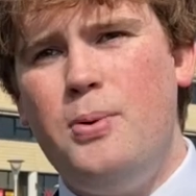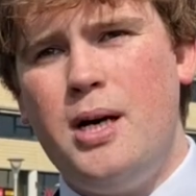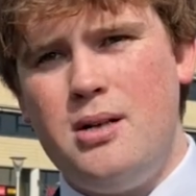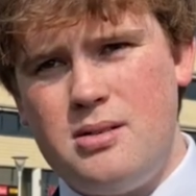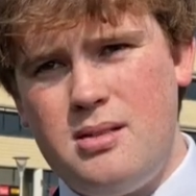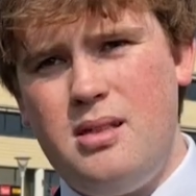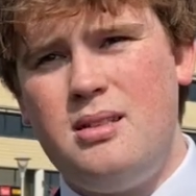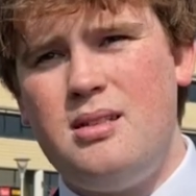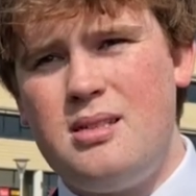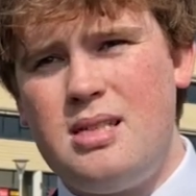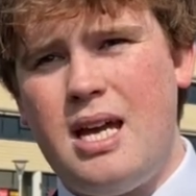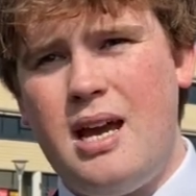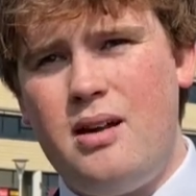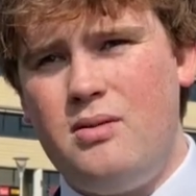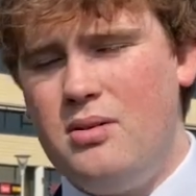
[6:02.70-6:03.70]
person in this
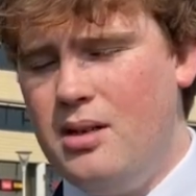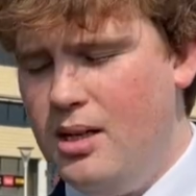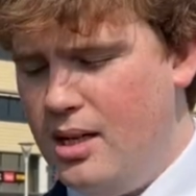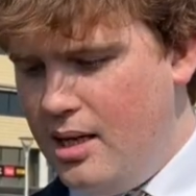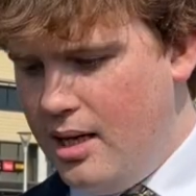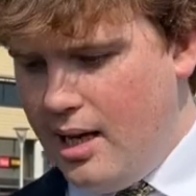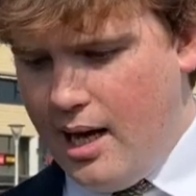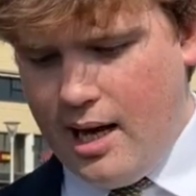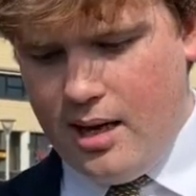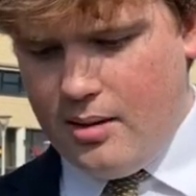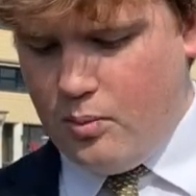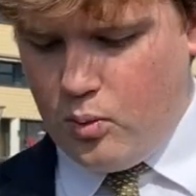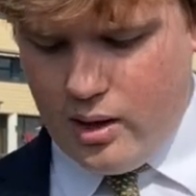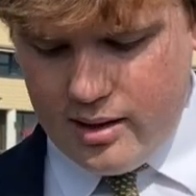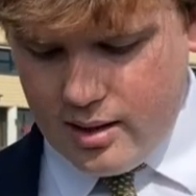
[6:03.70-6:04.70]
town
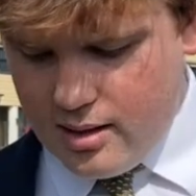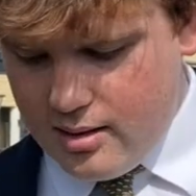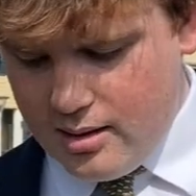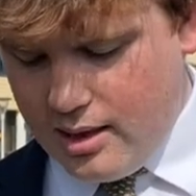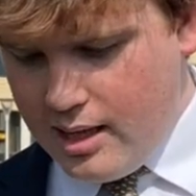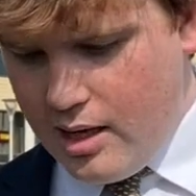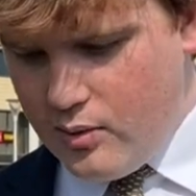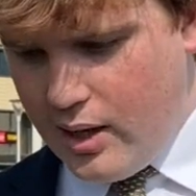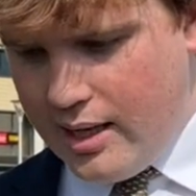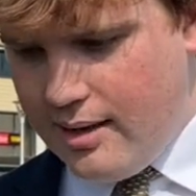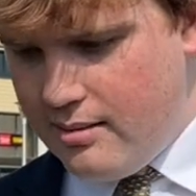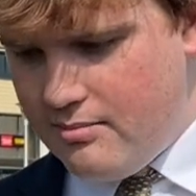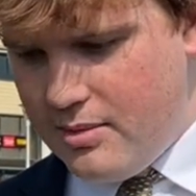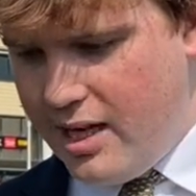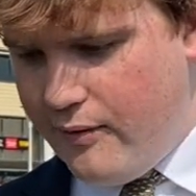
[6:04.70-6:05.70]
uh, whether you know
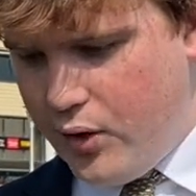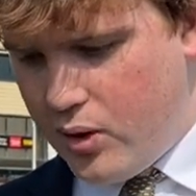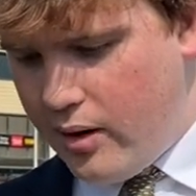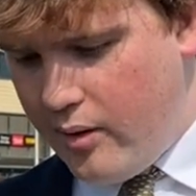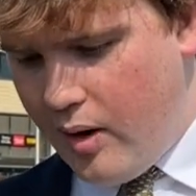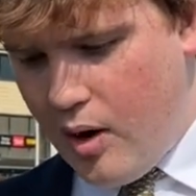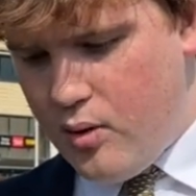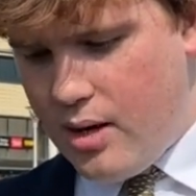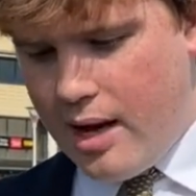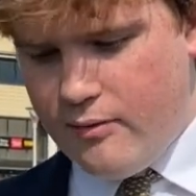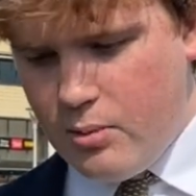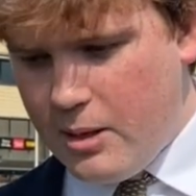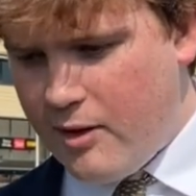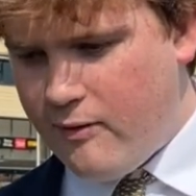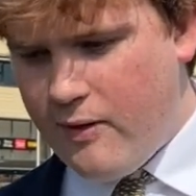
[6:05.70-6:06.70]
they live on their own,
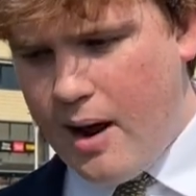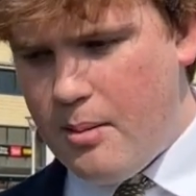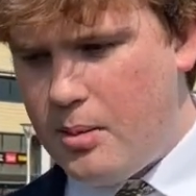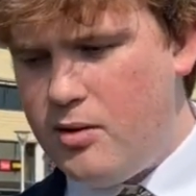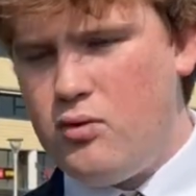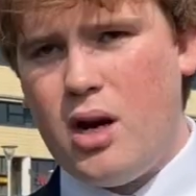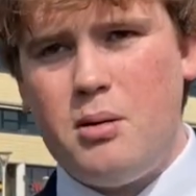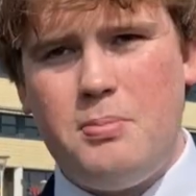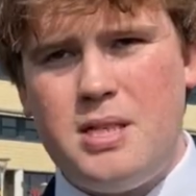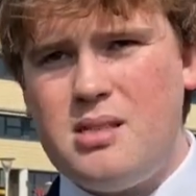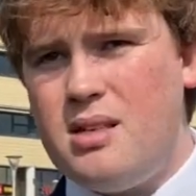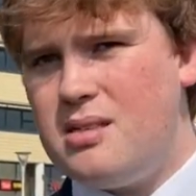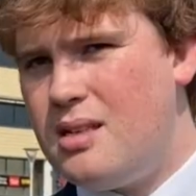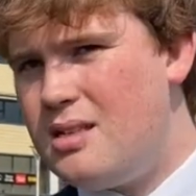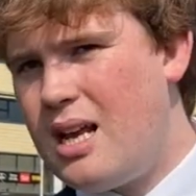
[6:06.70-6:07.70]
have a big family, run a
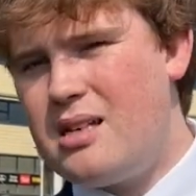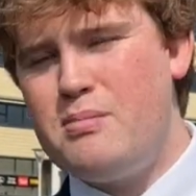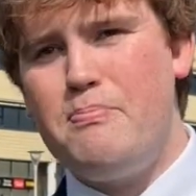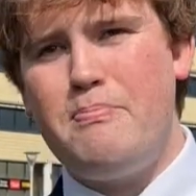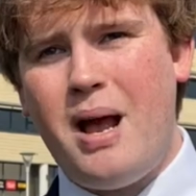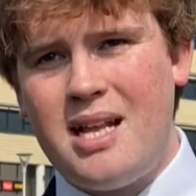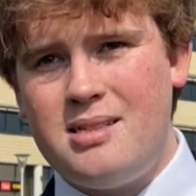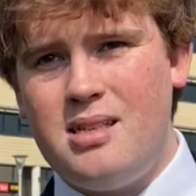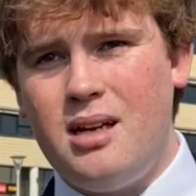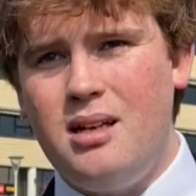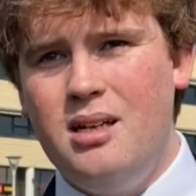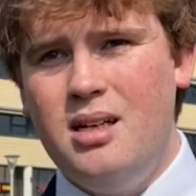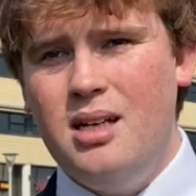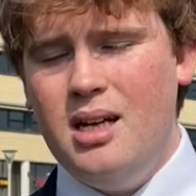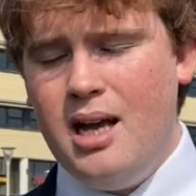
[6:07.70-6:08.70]
business, it doesn't
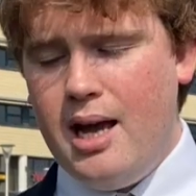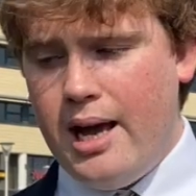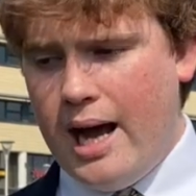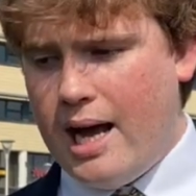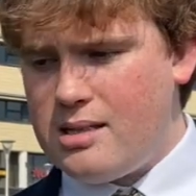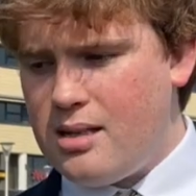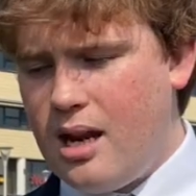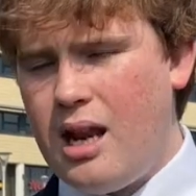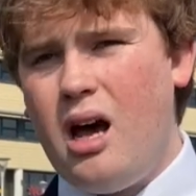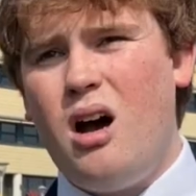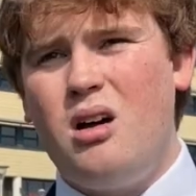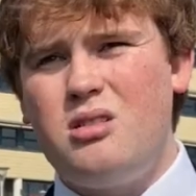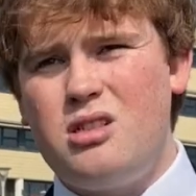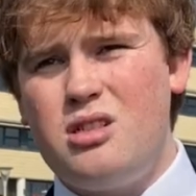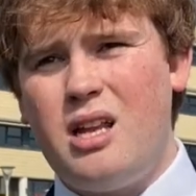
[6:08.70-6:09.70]
matter. Has a
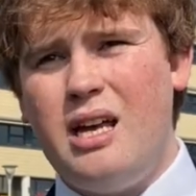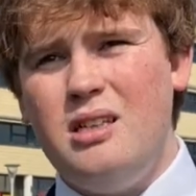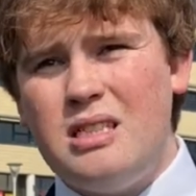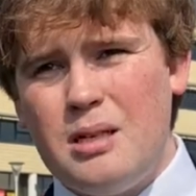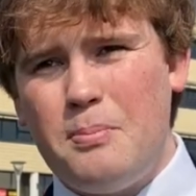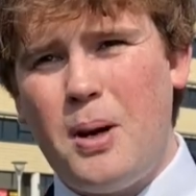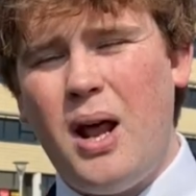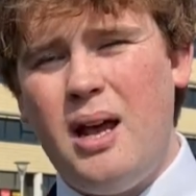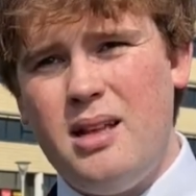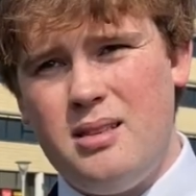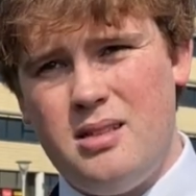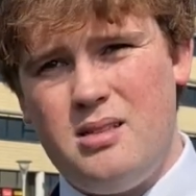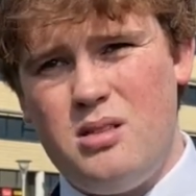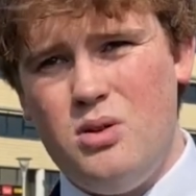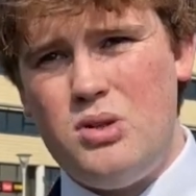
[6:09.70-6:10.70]
large stake to play
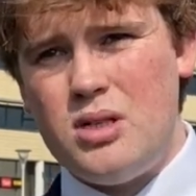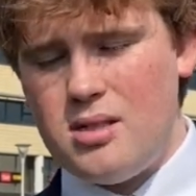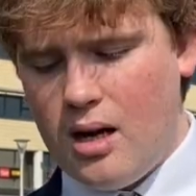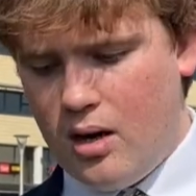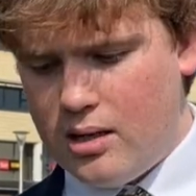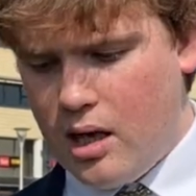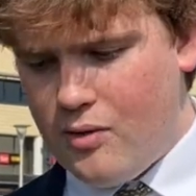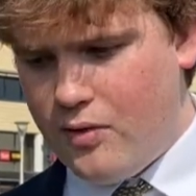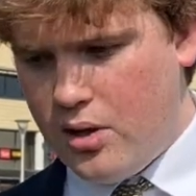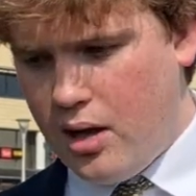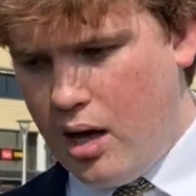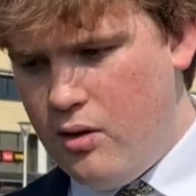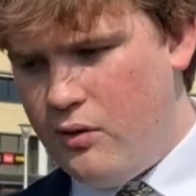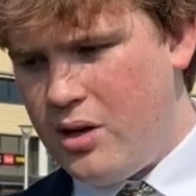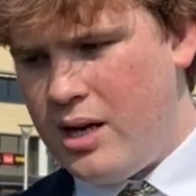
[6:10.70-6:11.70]
in this new design. Over
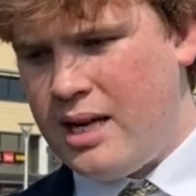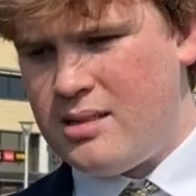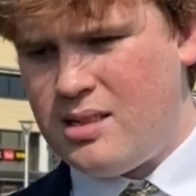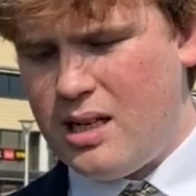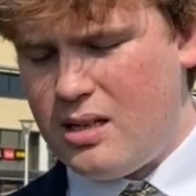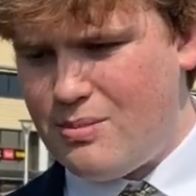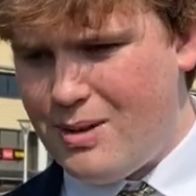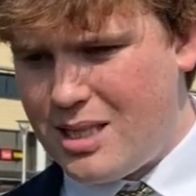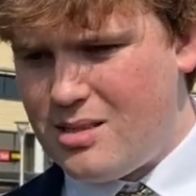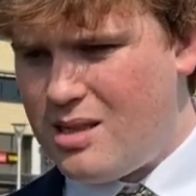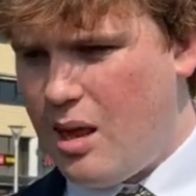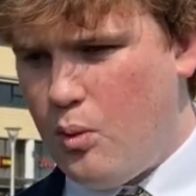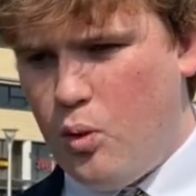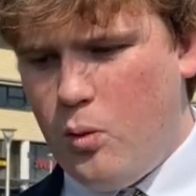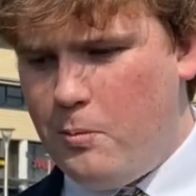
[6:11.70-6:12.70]
the, over the next six months,
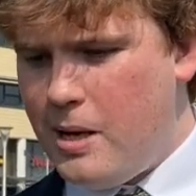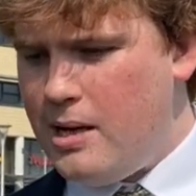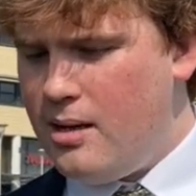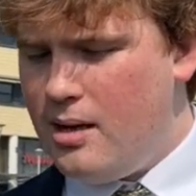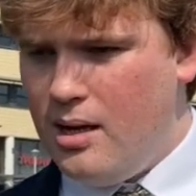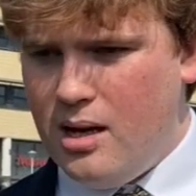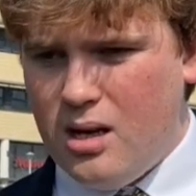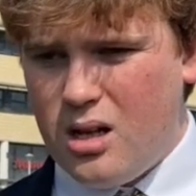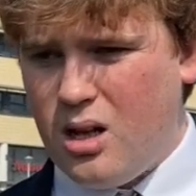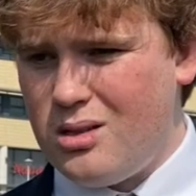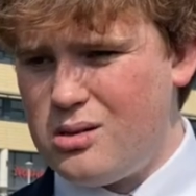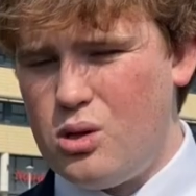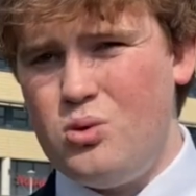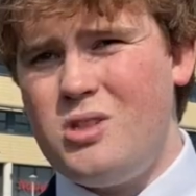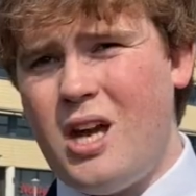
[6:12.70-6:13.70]
there will be
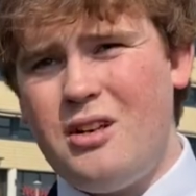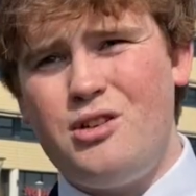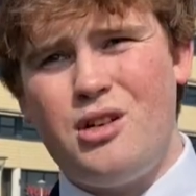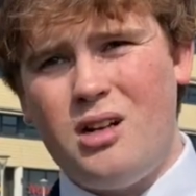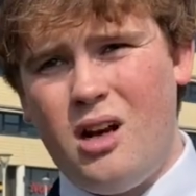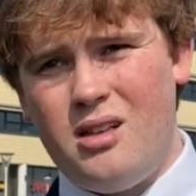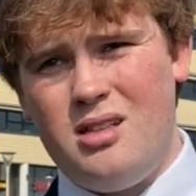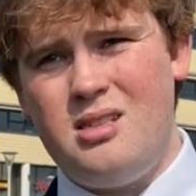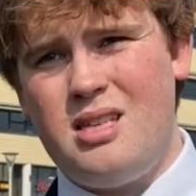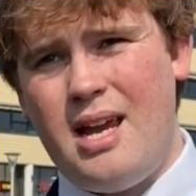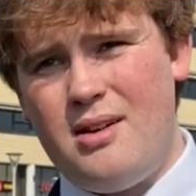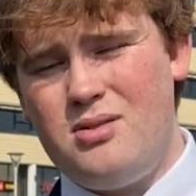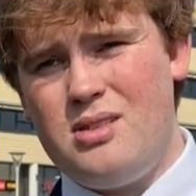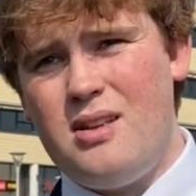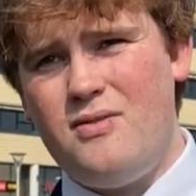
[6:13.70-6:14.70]
consultation like this
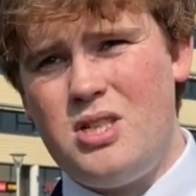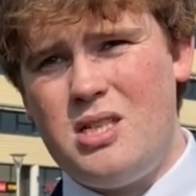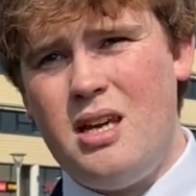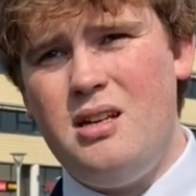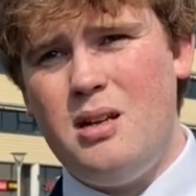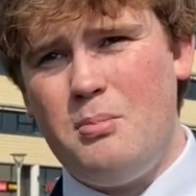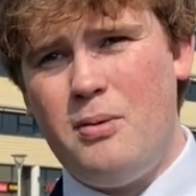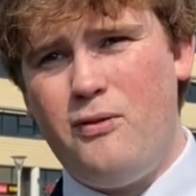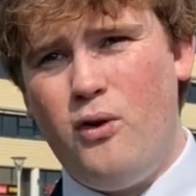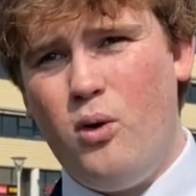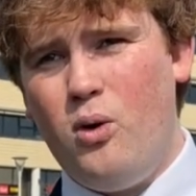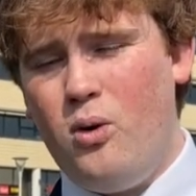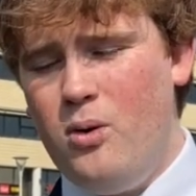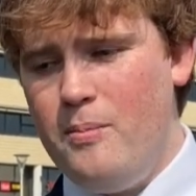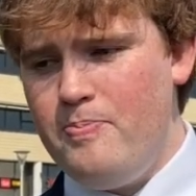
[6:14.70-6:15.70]
town has never seen it
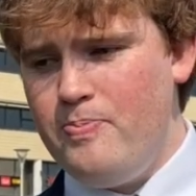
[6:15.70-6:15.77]
before